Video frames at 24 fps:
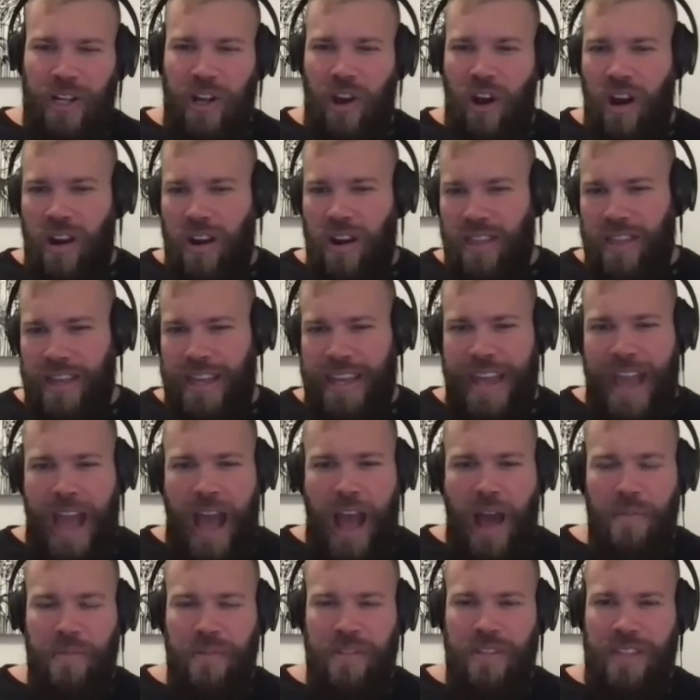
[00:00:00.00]
God of the
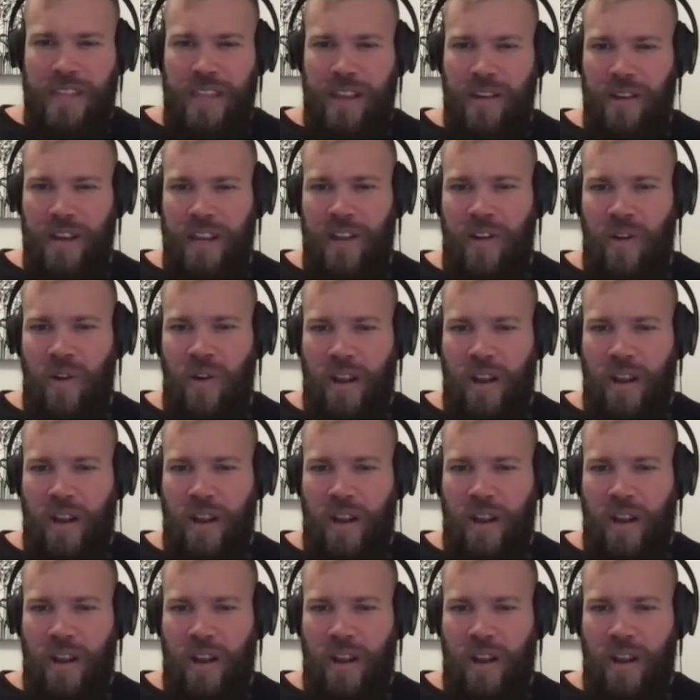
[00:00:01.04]
Gaps theory going